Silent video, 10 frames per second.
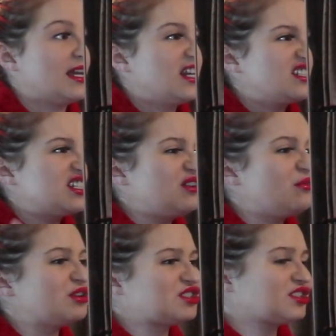And I tell you
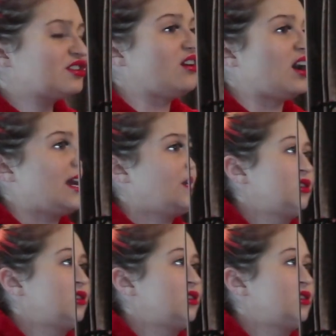what, tonight,